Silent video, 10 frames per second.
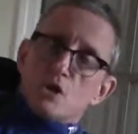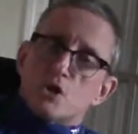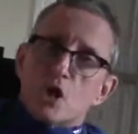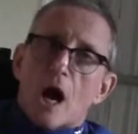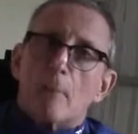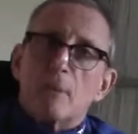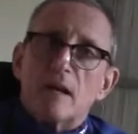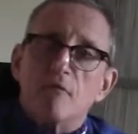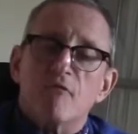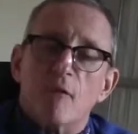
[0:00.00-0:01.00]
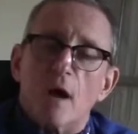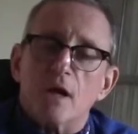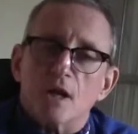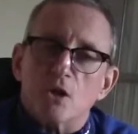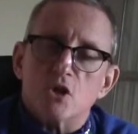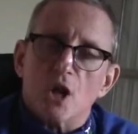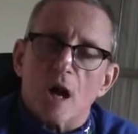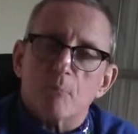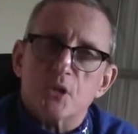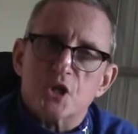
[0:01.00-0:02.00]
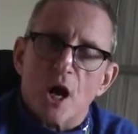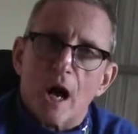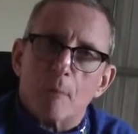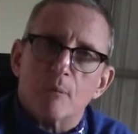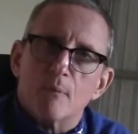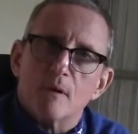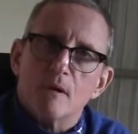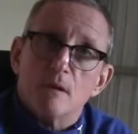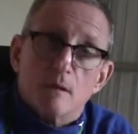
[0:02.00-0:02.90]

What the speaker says: Choppity fucking chop chop.